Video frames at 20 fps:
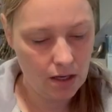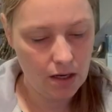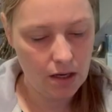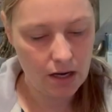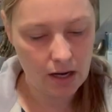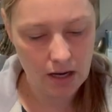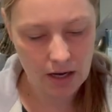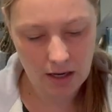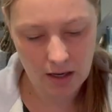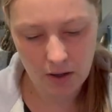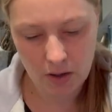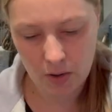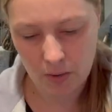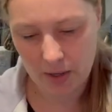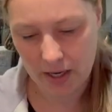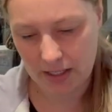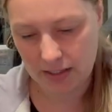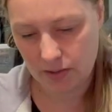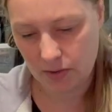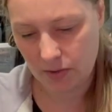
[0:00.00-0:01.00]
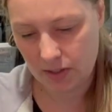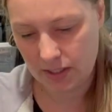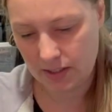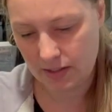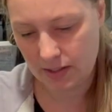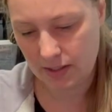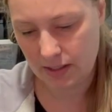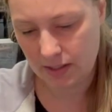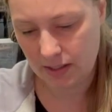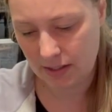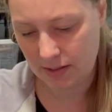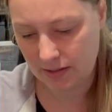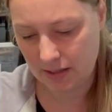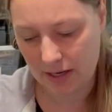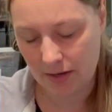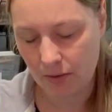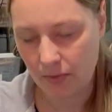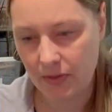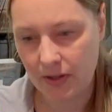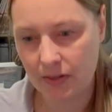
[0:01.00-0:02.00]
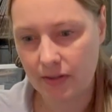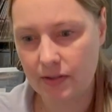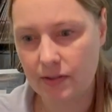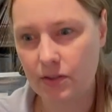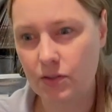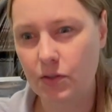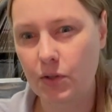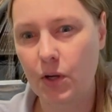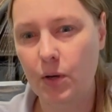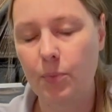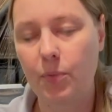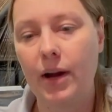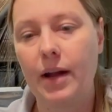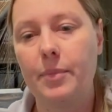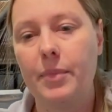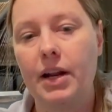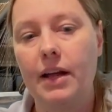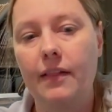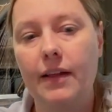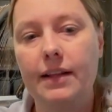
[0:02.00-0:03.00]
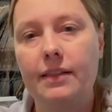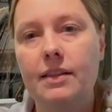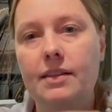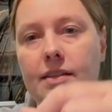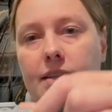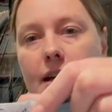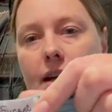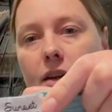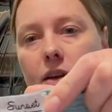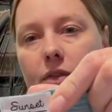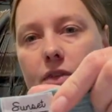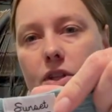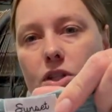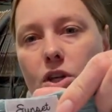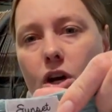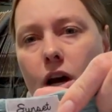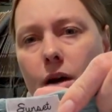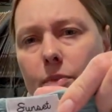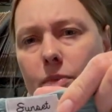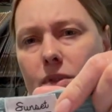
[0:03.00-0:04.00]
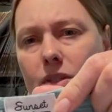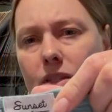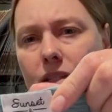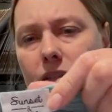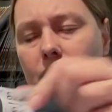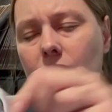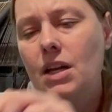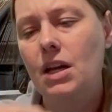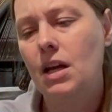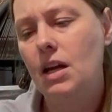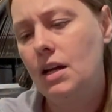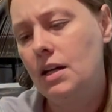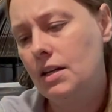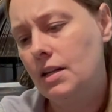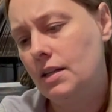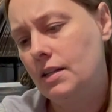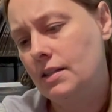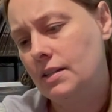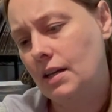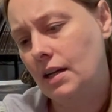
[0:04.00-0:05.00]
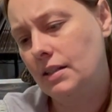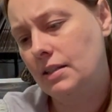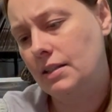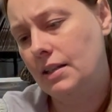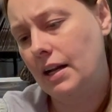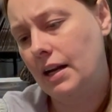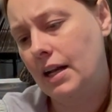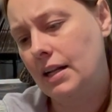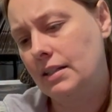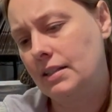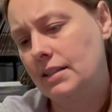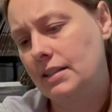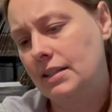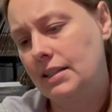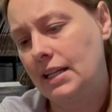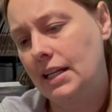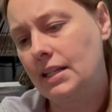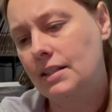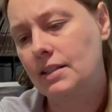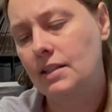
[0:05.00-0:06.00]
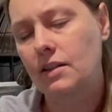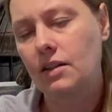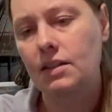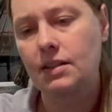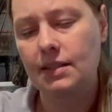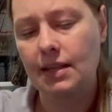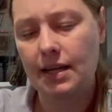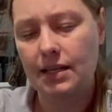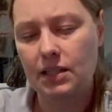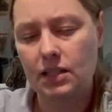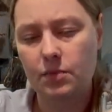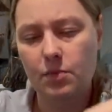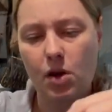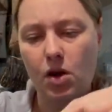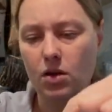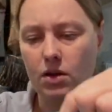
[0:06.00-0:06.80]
Uh, okay, so this is, I don't think this is a good brand, but I like the style of the top. S Sunset and Sixth, size small.